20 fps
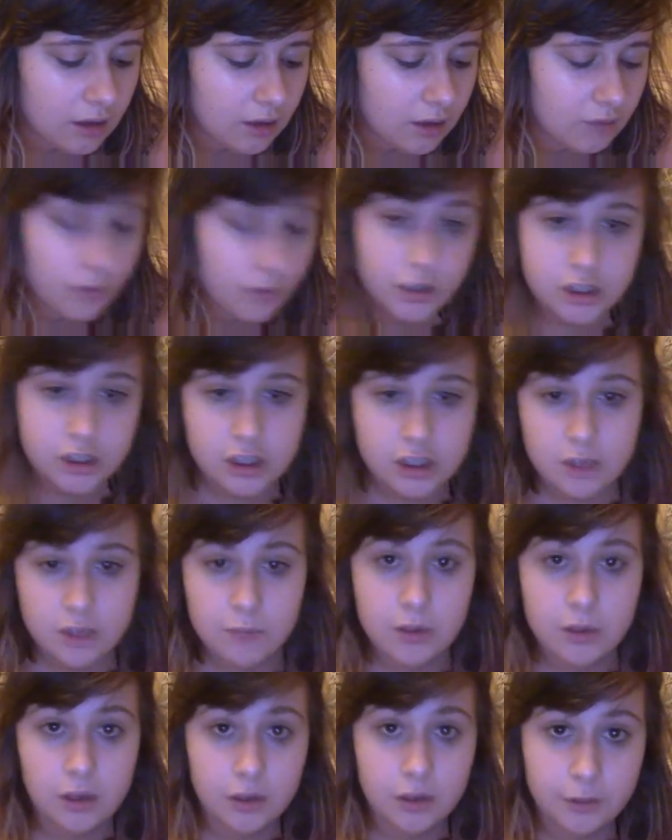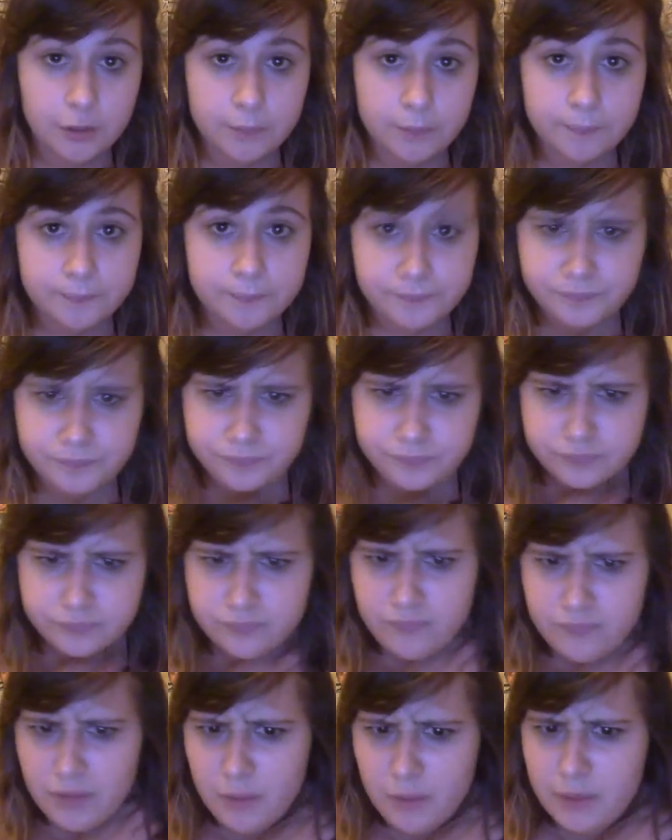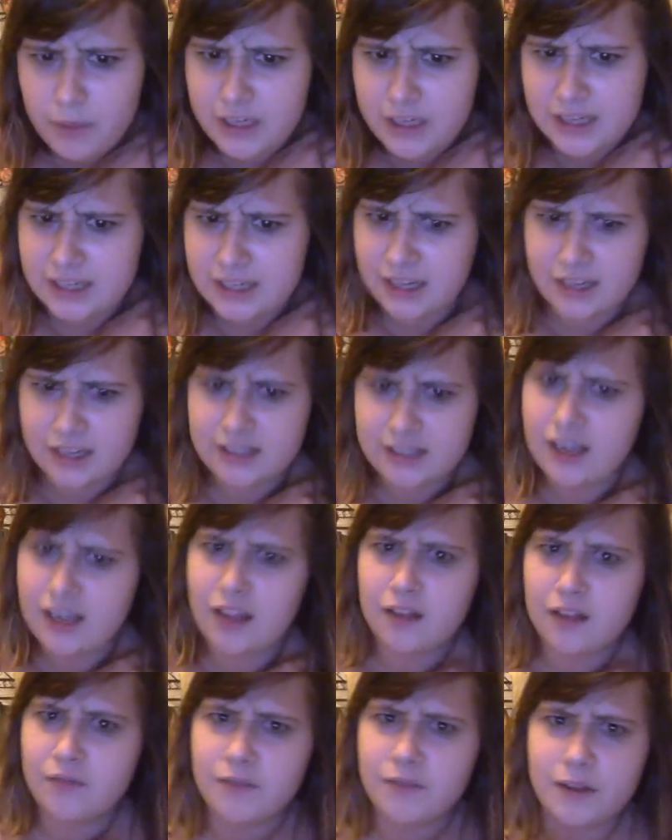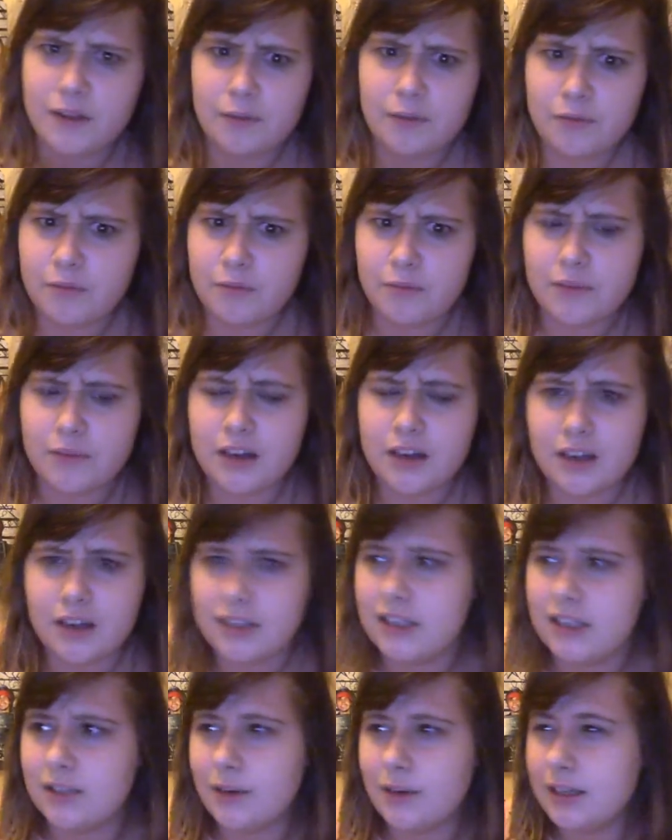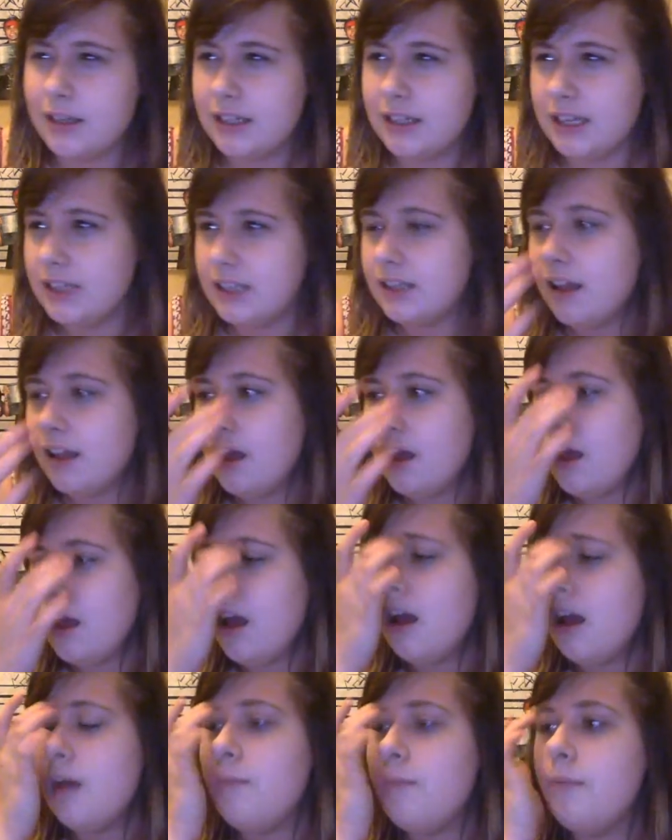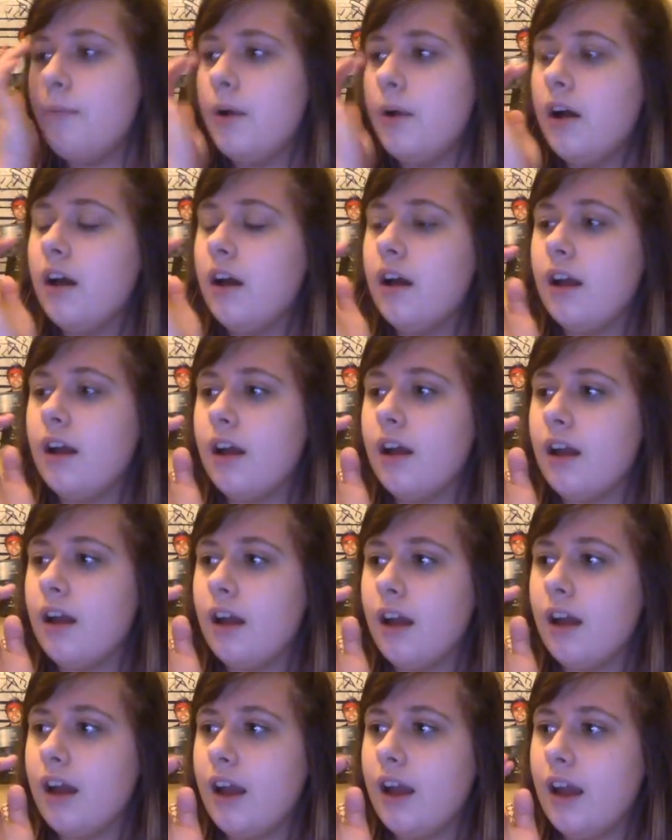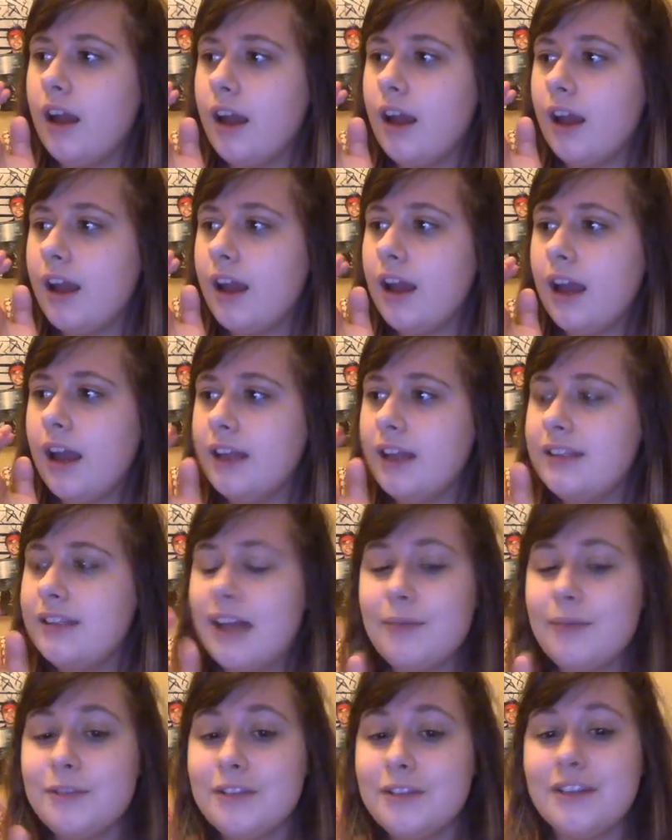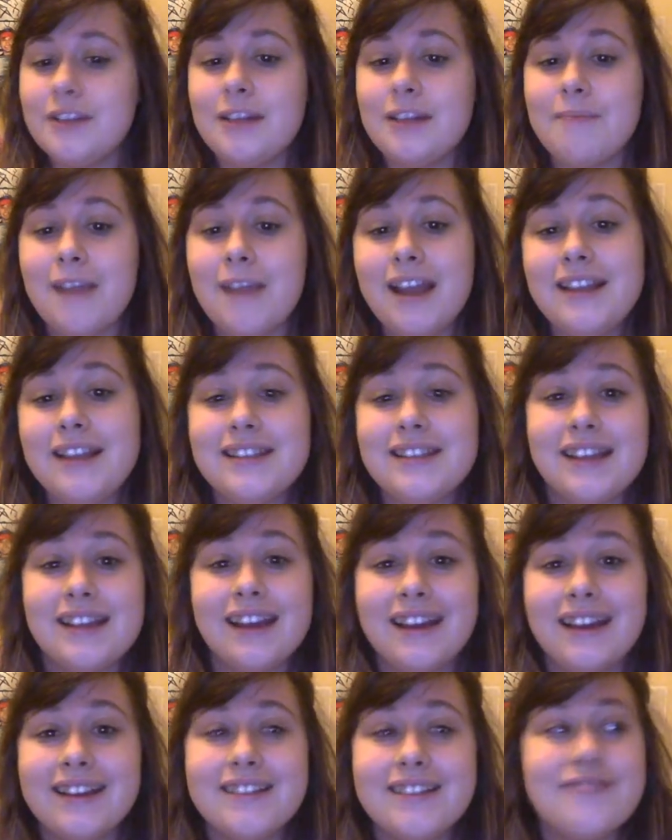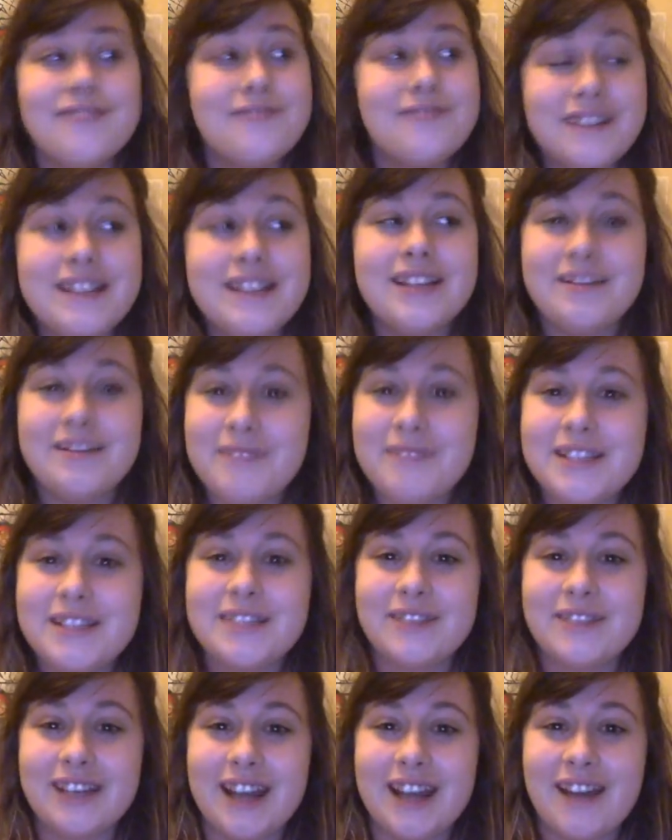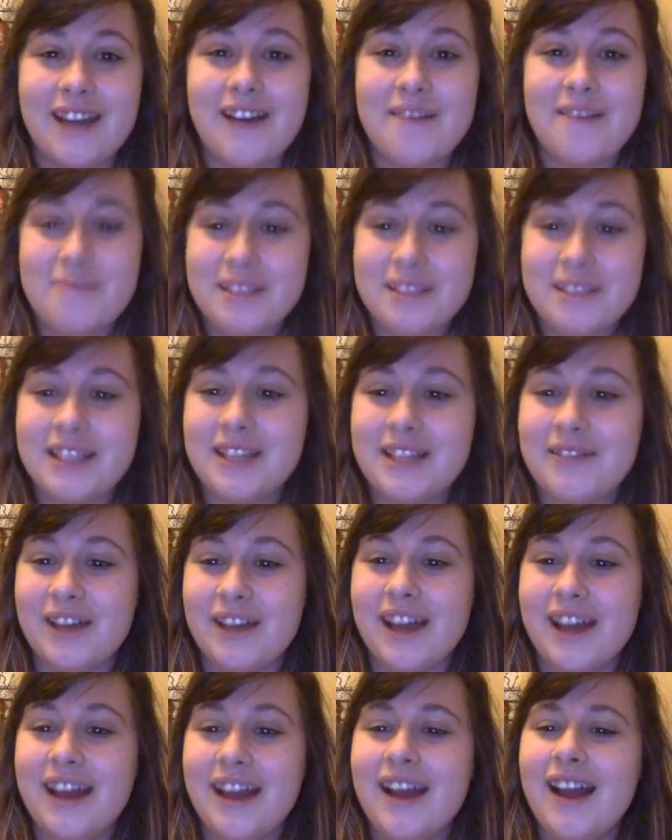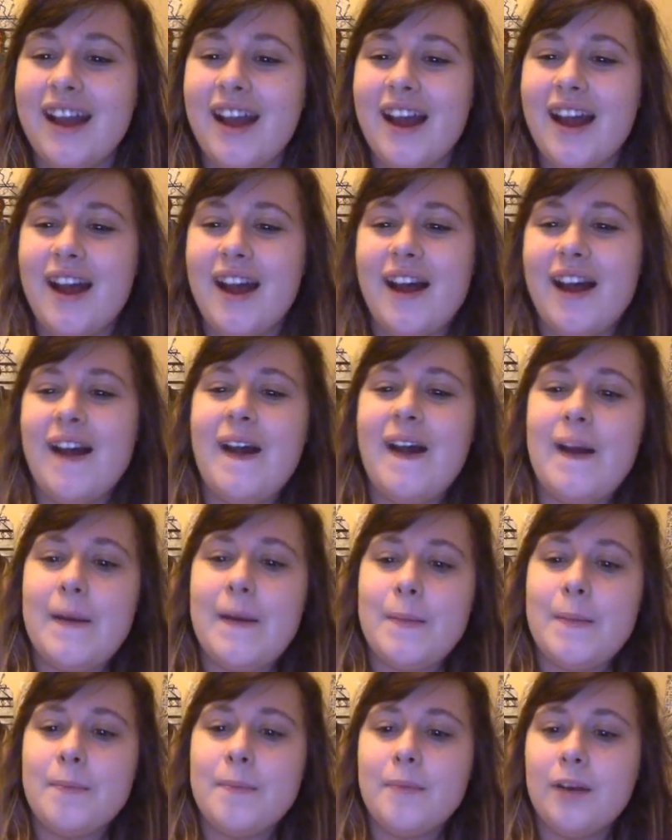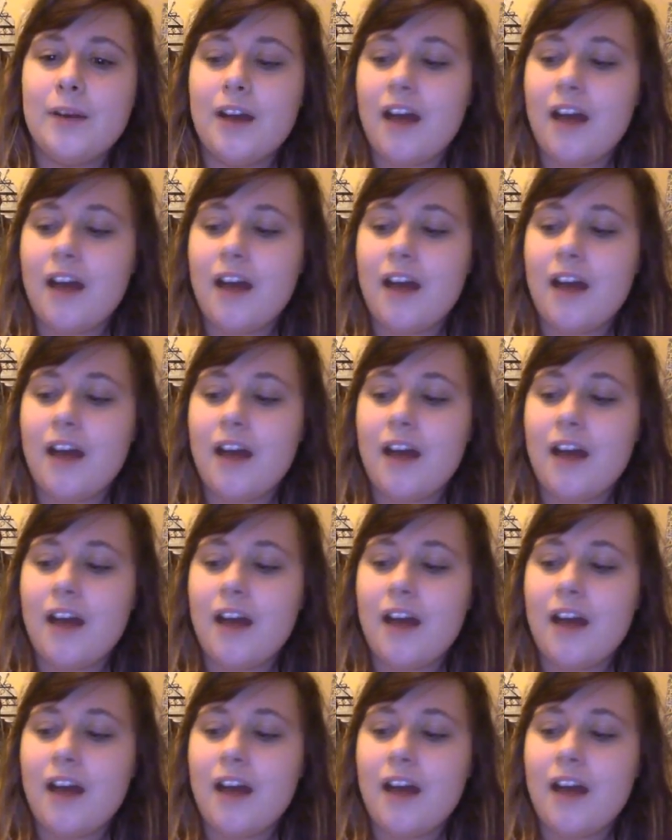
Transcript: Voyage to the Moon, which is like a silent film from the 1920s, but it's absolutely amazing. It's a really good music video. I bloody love it.